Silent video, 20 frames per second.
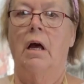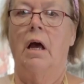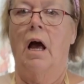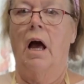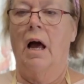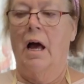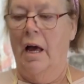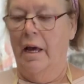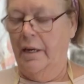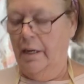
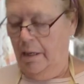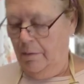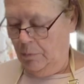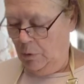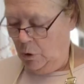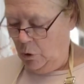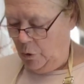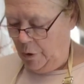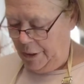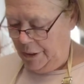I am
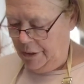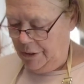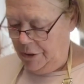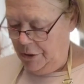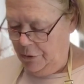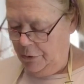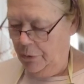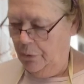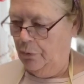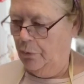going
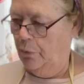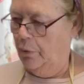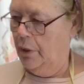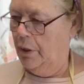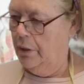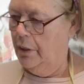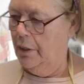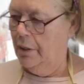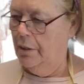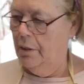to
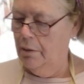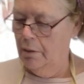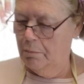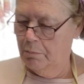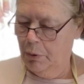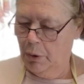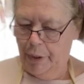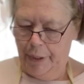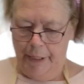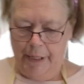
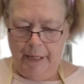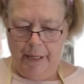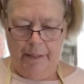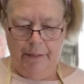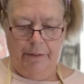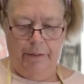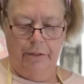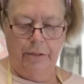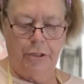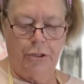put
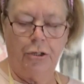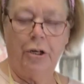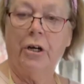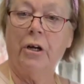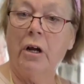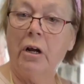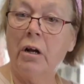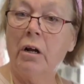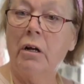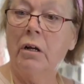in the
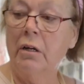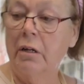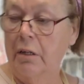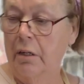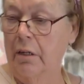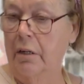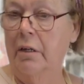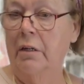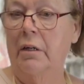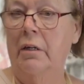sugar.
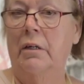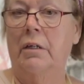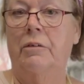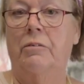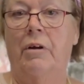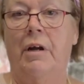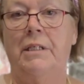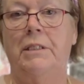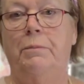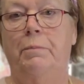The
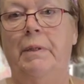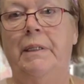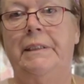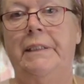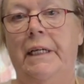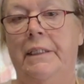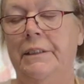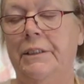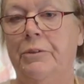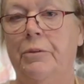recipe
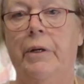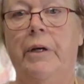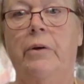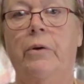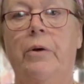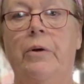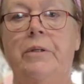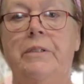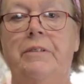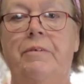says
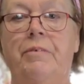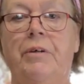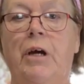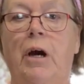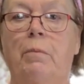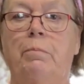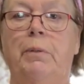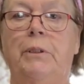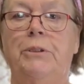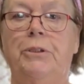3/4 of a
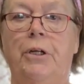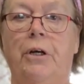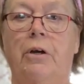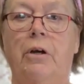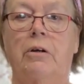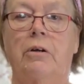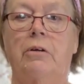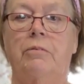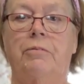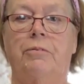cup of
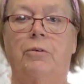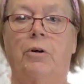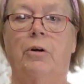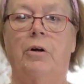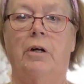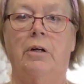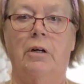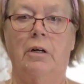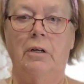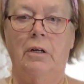sugar
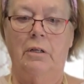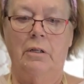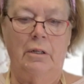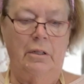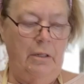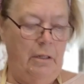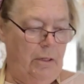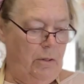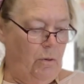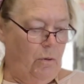for
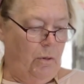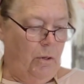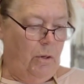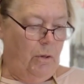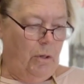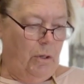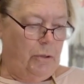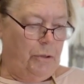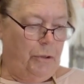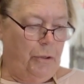
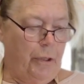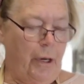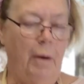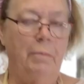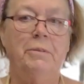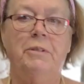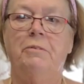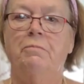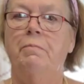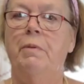2
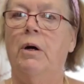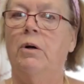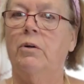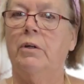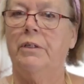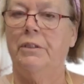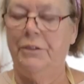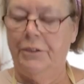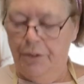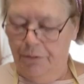cups of
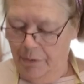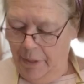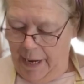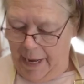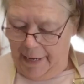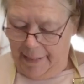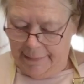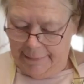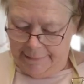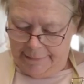milk and 2
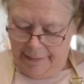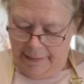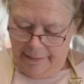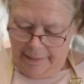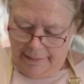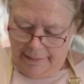eggs.